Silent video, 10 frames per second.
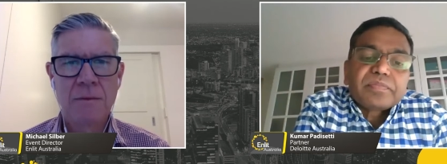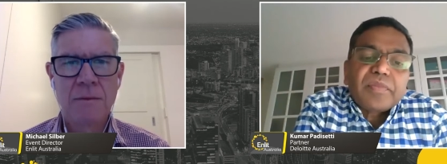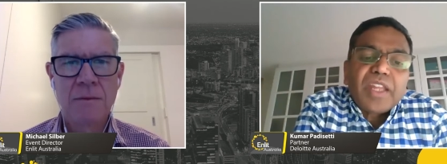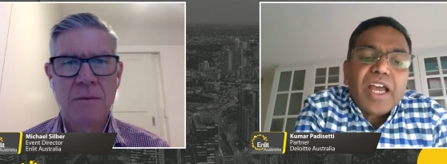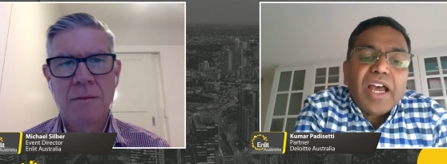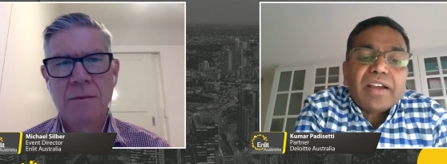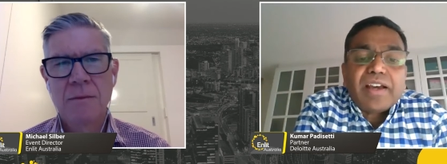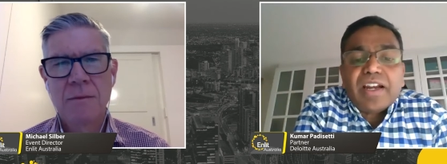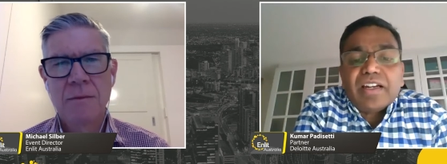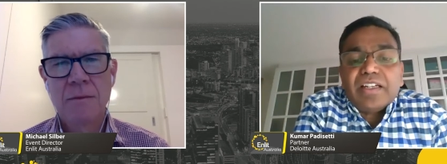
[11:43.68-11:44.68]
Speaker 1: uh,
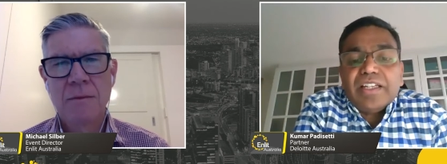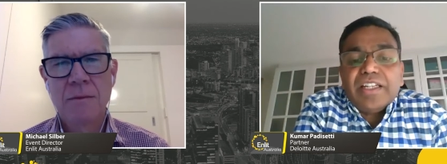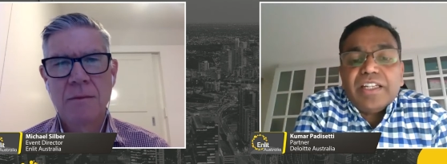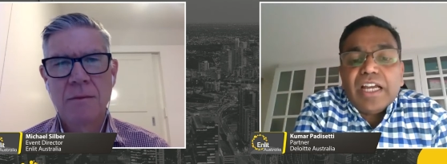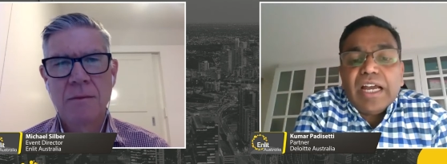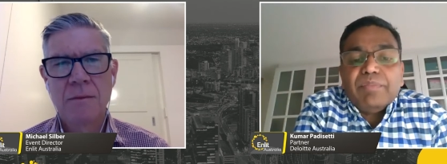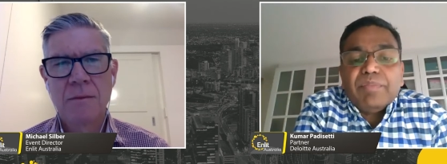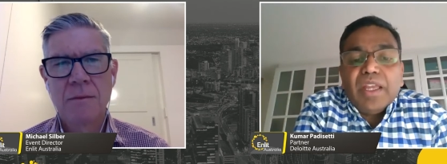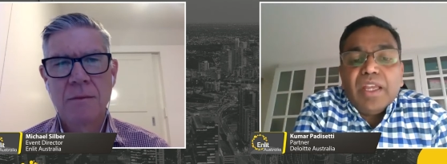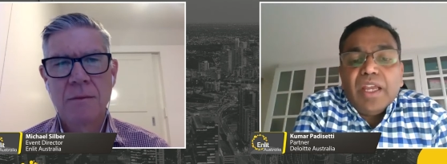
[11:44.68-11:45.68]
currently,
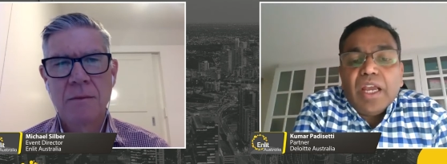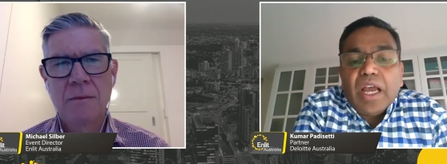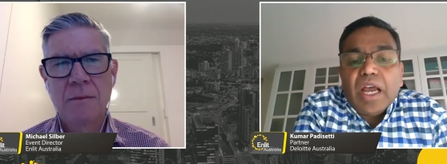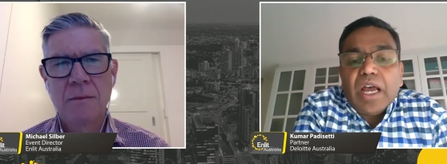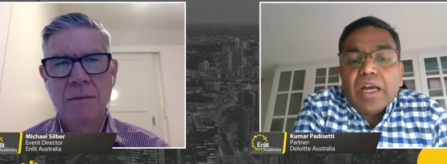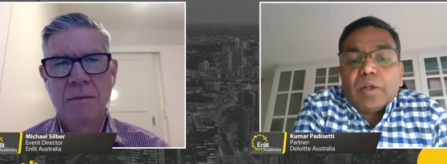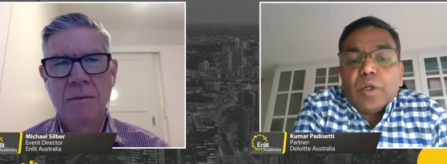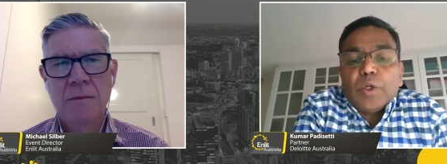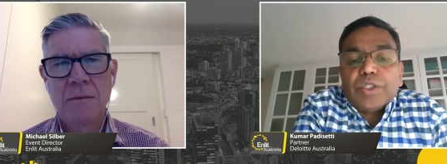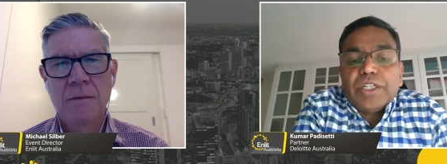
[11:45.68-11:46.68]
um, uh,
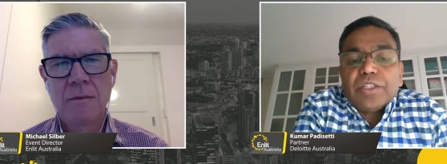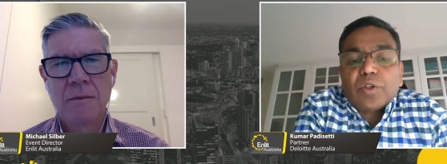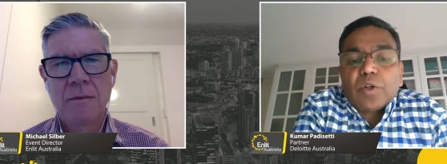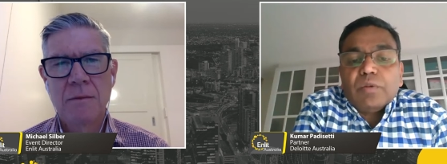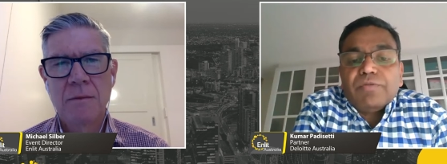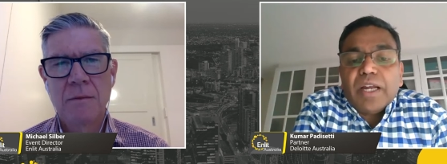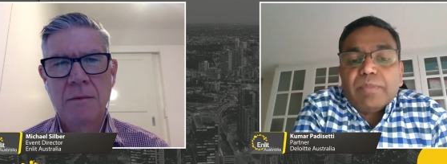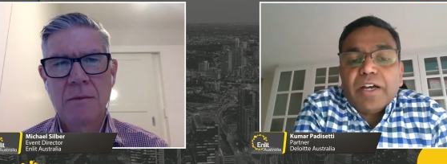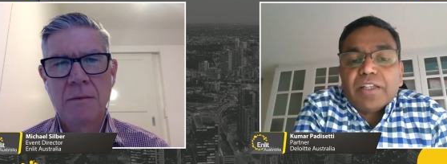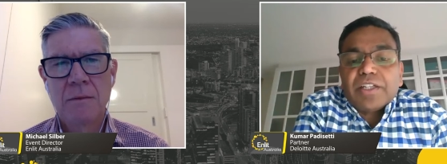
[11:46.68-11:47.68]
closures, coal-fired
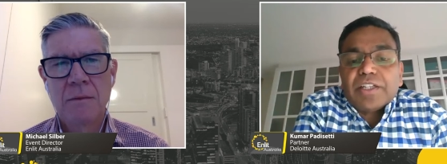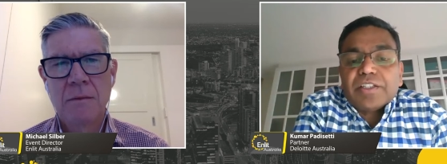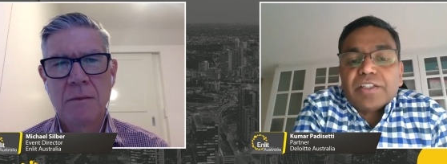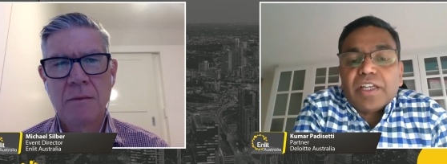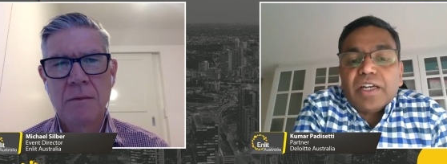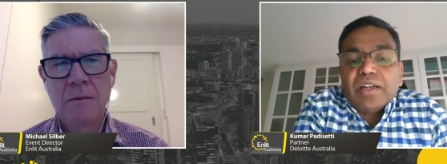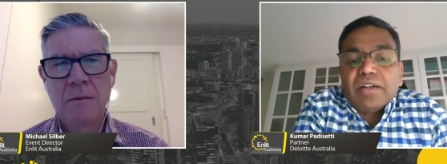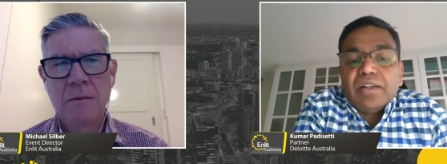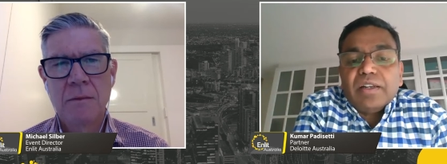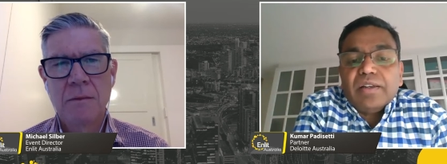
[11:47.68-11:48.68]
power stations are
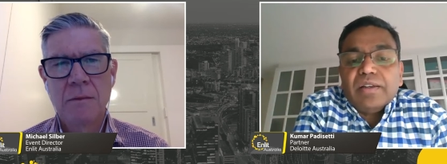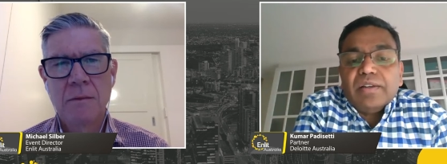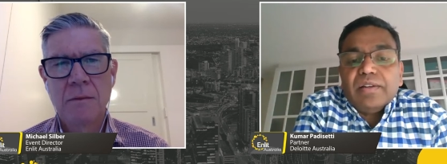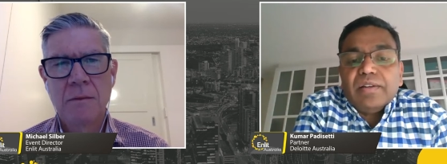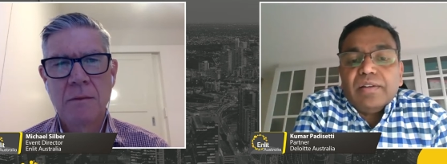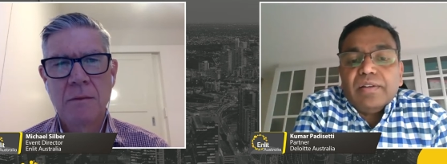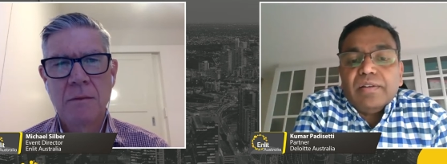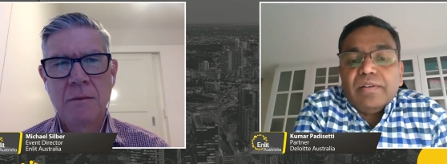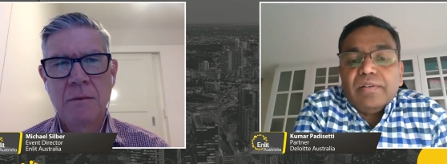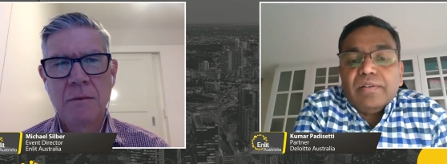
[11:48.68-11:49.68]
uh,
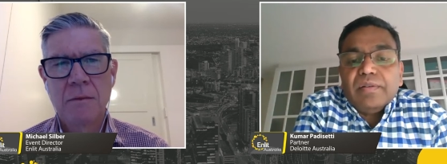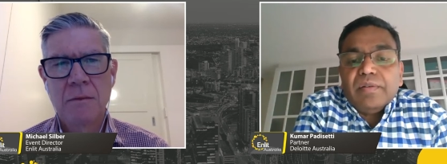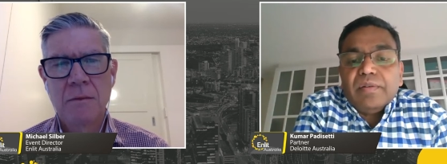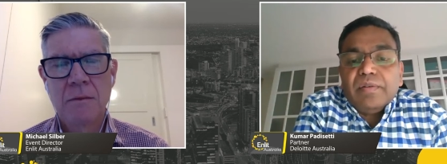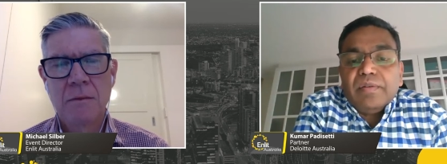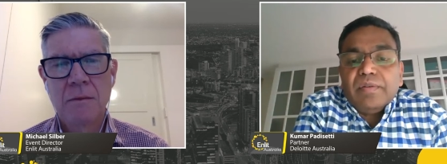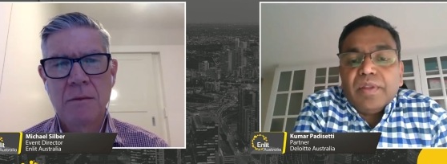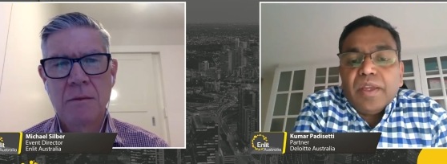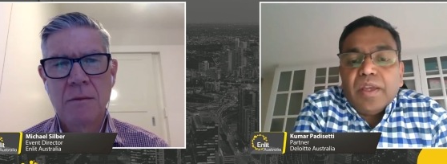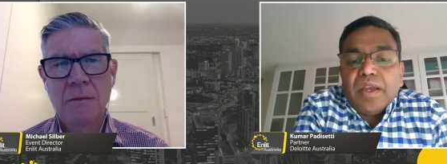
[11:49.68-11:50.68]
uh,
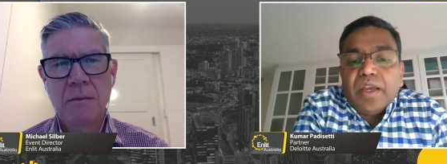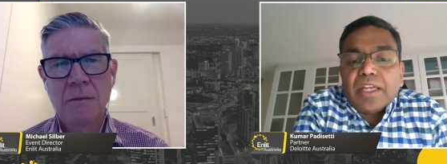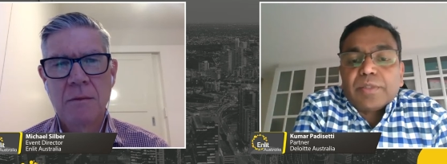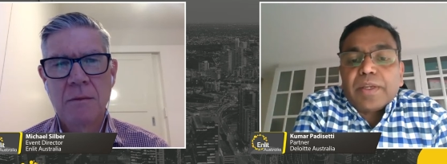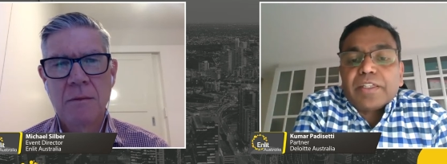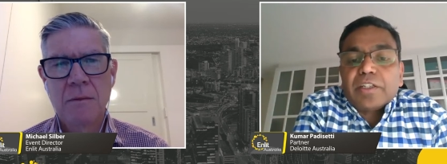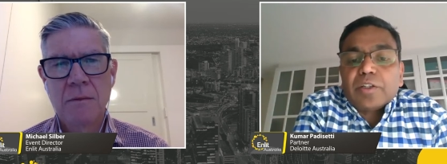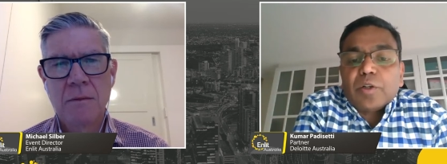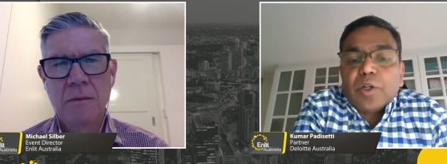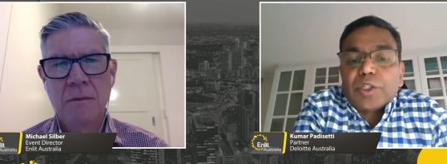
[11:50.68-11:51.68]
expected to
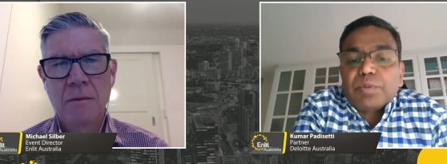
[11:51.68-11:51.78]
close